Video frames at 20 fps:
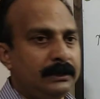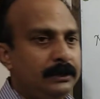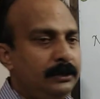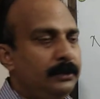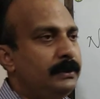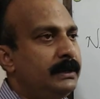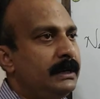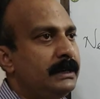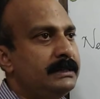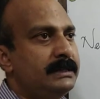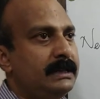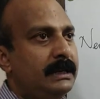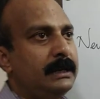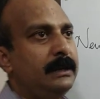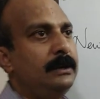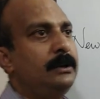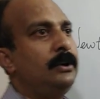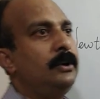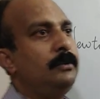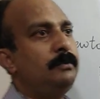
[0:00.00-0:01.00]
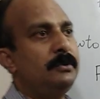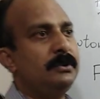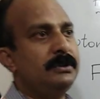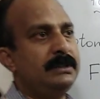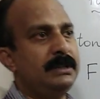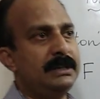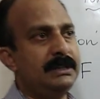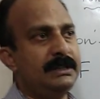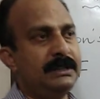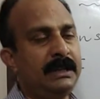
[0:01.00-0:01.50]
Newton's second law of
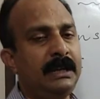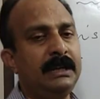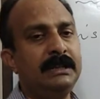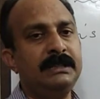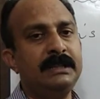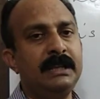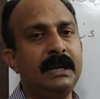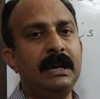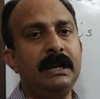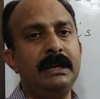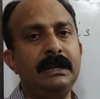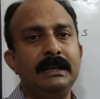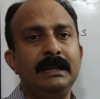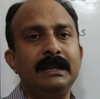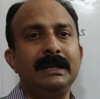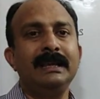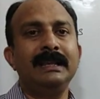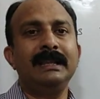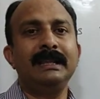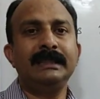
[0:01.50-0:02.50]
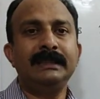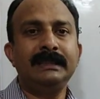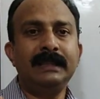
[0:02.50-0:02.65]
motion states that